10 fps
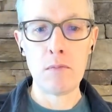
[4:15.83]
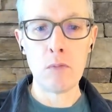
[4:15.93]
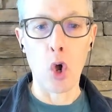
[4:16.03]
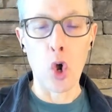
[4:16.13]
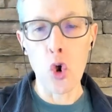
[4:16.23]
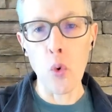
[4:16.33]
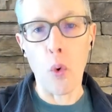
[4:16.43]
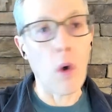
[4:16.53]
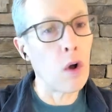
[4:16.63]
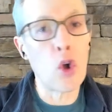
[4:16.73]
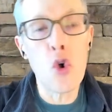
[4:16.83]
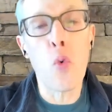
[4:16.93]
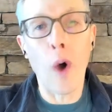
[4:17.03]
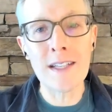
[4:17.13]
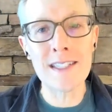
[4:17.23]
who
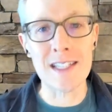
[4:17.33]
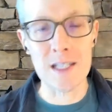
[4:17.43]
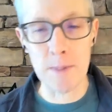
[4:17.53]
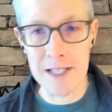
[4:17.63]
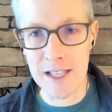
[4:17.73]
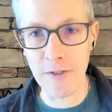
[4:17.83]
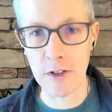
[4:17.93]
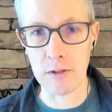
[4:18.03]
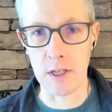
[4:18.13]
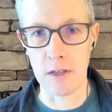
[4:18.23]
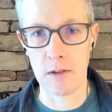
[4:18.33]
was it specifically?